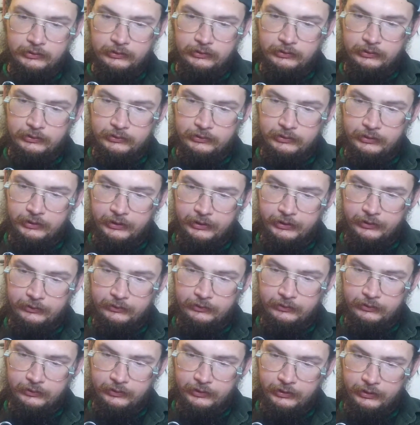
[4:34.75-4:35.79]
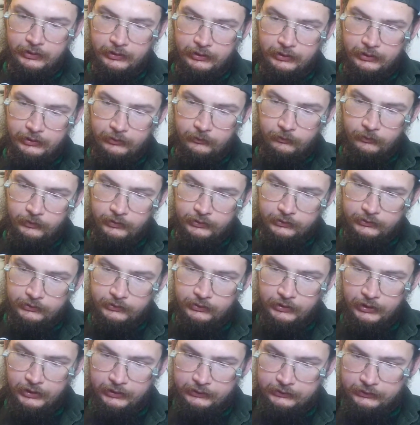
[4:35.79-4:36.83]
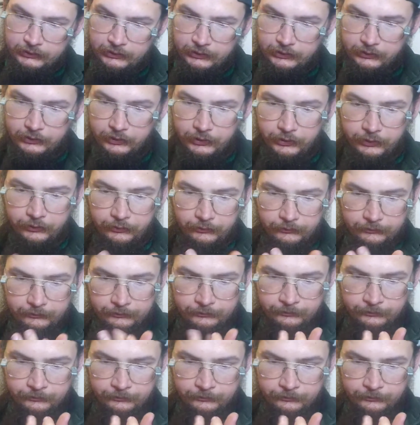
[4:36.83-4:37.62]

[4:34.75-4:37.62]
This actually works nicely too.